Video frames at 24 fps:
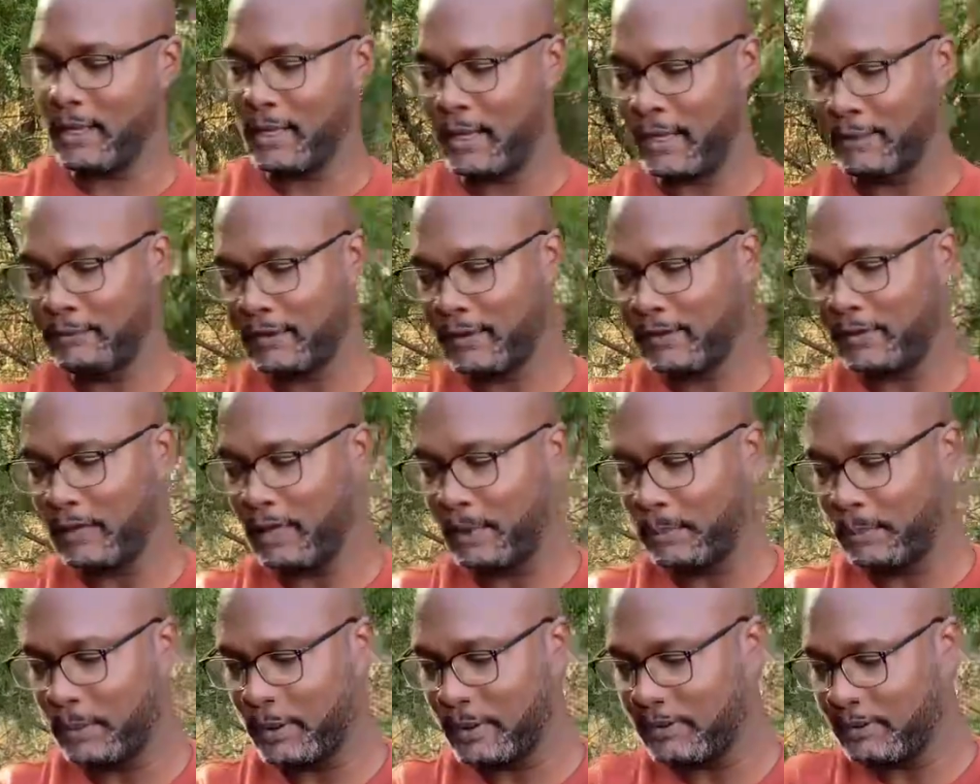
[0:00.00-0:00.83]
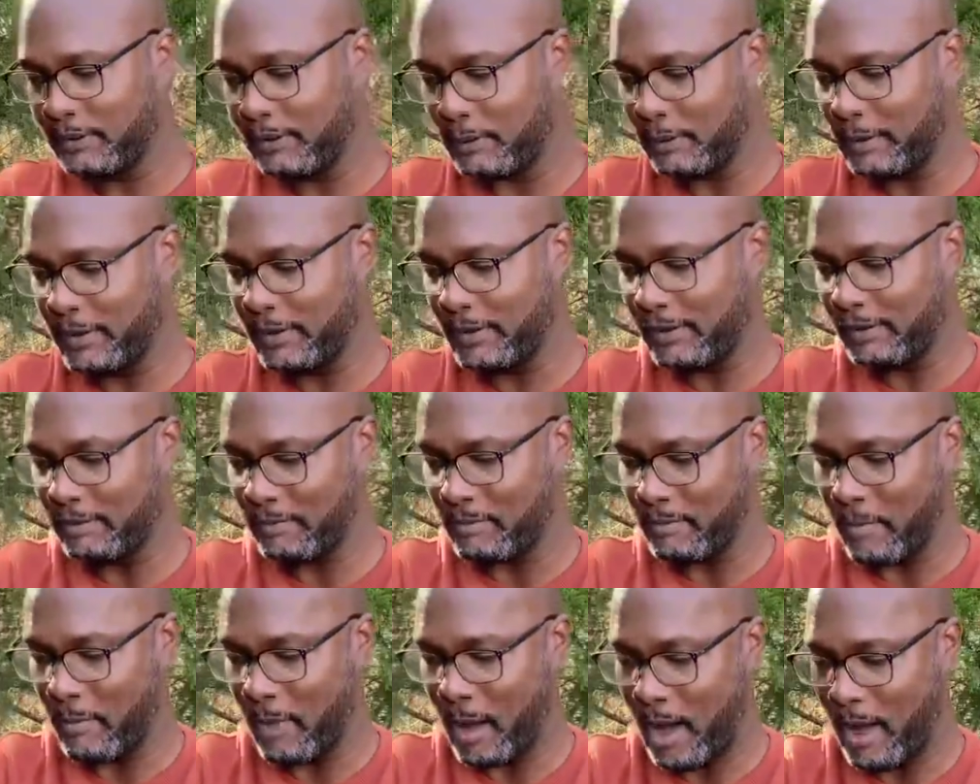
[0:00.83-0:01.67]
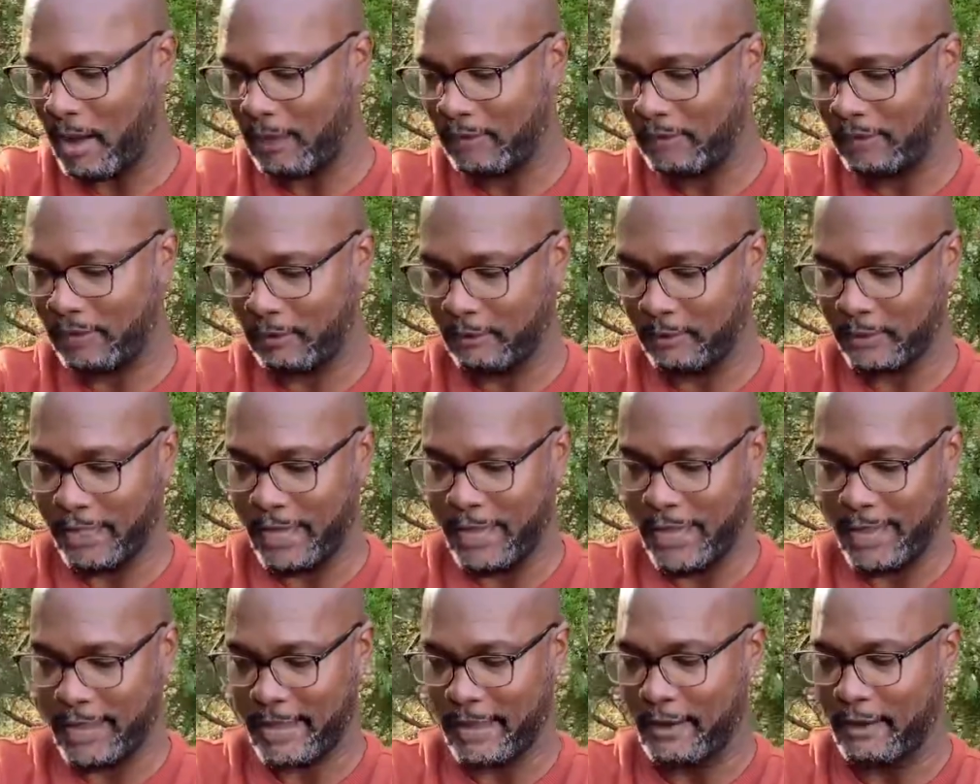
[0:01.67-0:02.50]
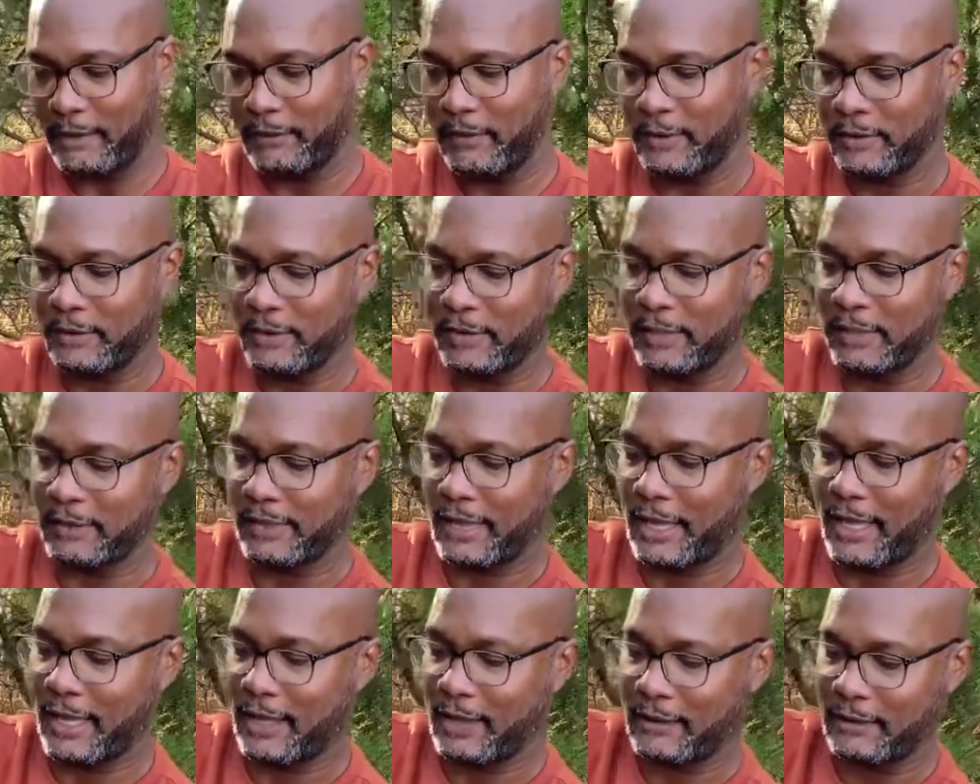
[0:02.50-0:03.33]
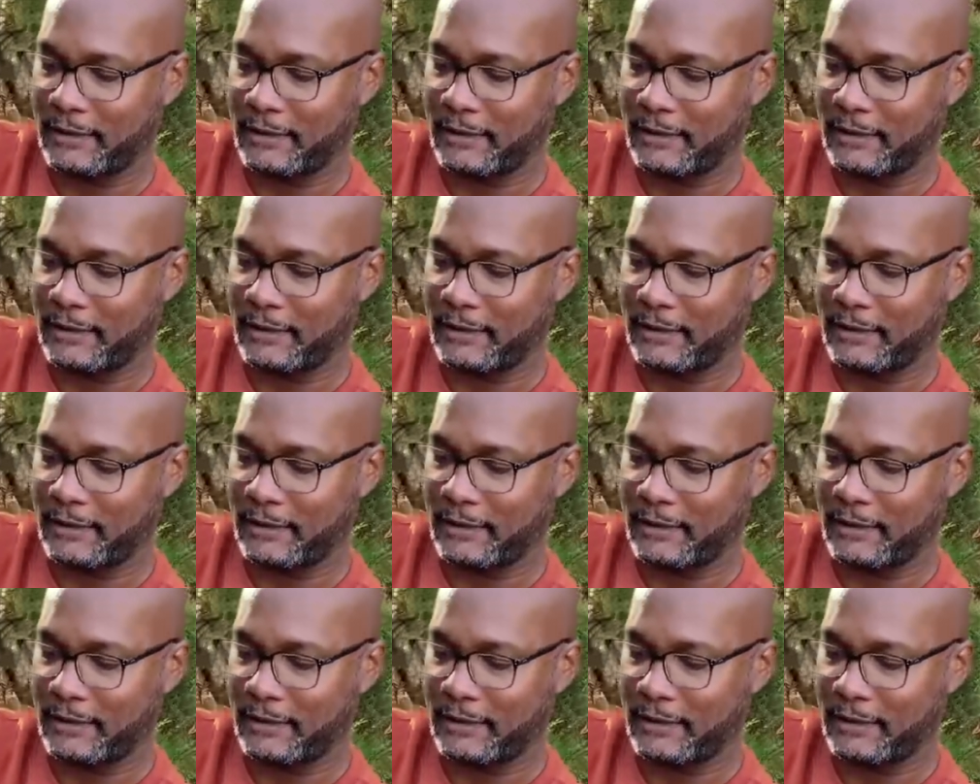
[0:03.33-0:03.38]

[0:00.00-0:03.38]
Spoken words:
I'm just going to put some of this moss that we have. Look at that.